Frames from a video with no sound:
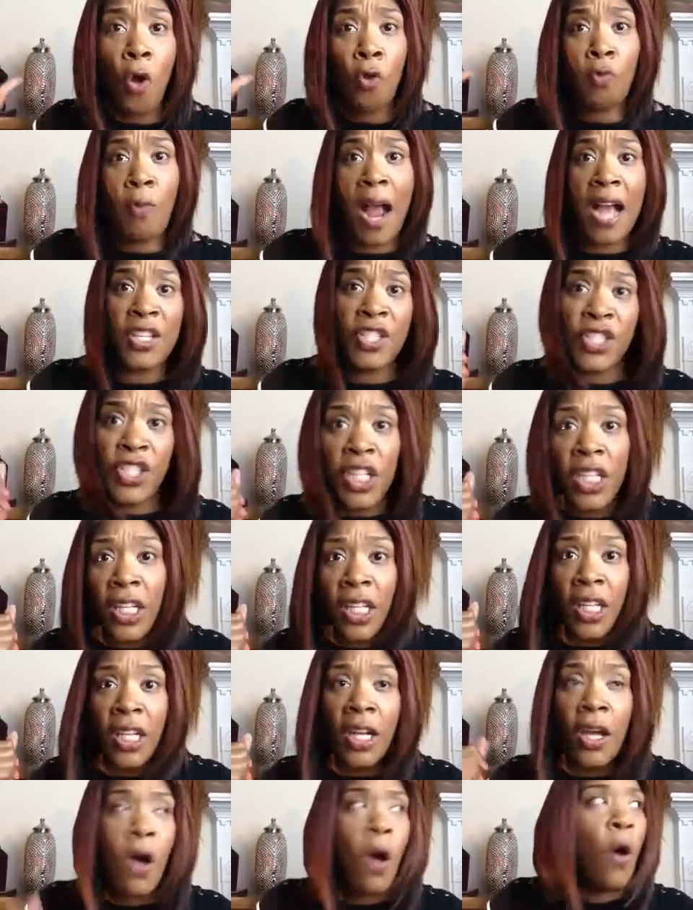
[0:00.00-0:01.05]

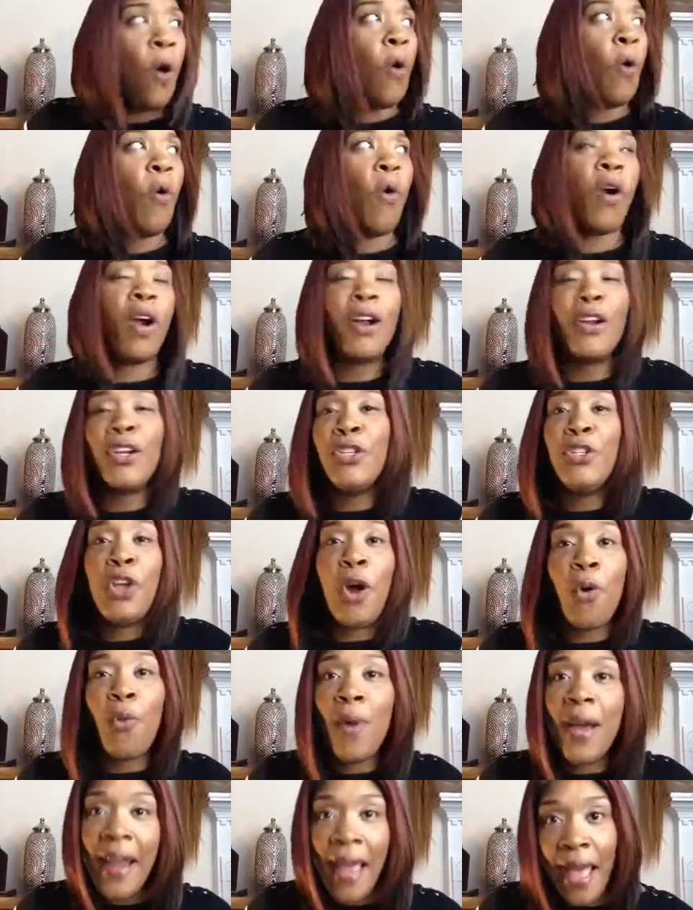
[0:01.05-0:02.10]
Rashida or, you know,
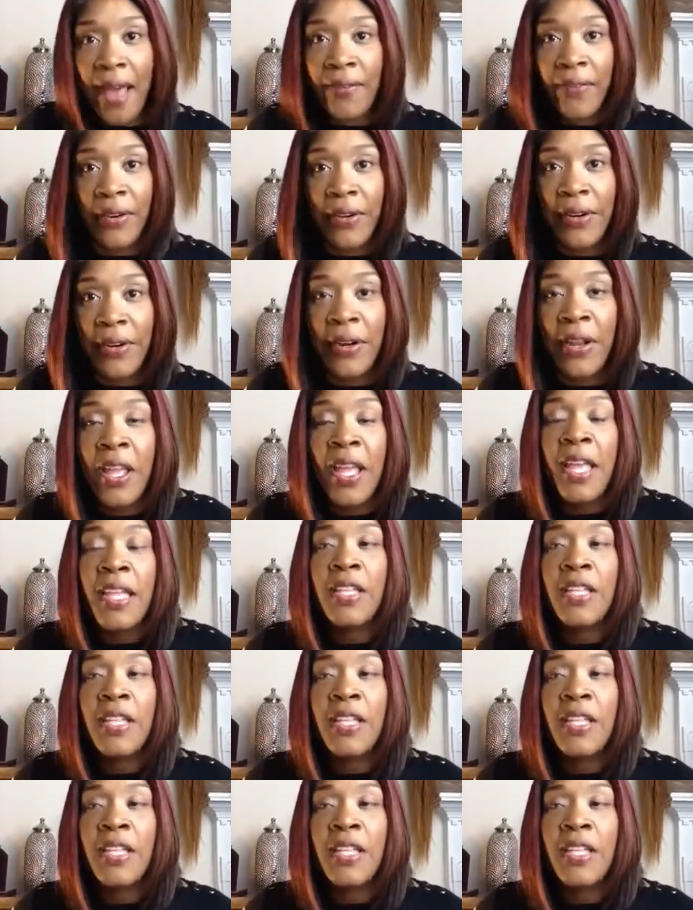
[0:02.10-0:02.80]
whatever.